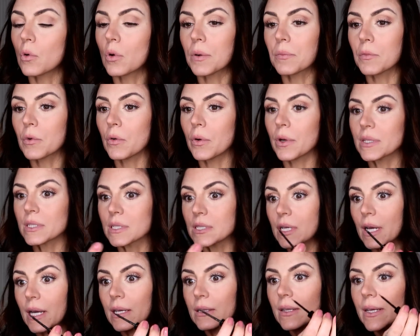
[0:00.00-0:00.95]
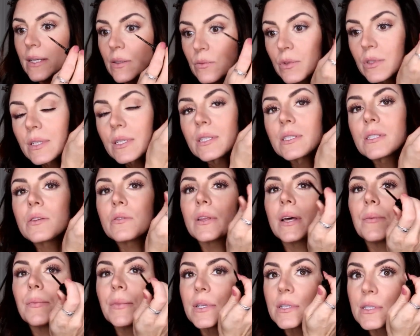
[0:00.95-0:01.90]
or I'm going to tight line with this, so
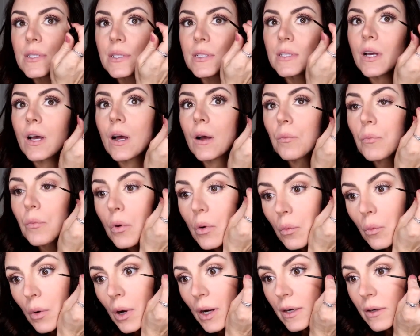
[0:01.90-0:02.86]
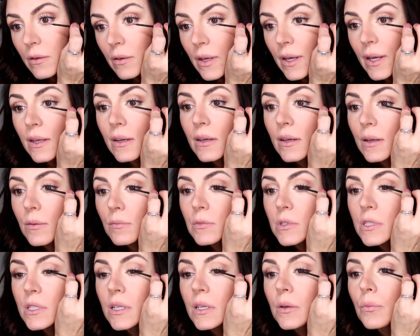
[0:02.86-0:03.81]
that means the top waterline, and I'm
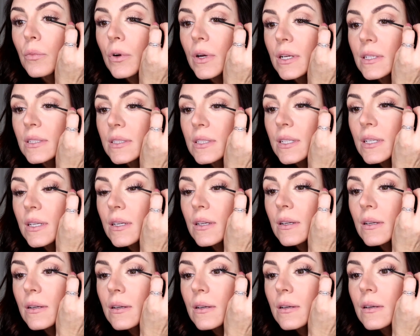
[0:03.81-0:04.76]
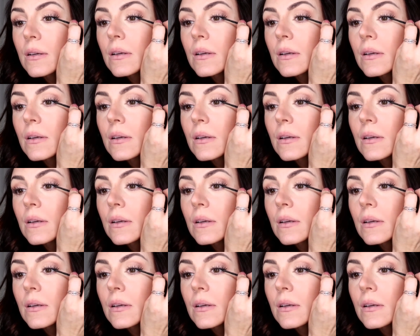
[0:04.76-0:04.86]
just going to press it